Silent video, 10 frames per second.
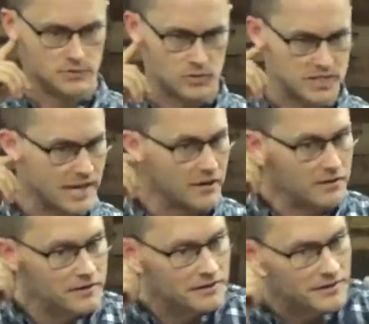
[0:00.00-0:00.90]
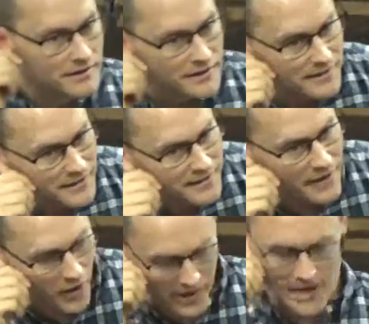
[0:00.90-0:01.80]
What's that now?
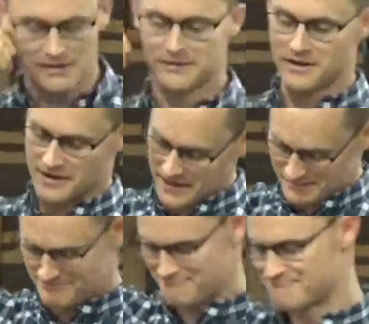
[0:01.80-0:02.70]
Okay, okay.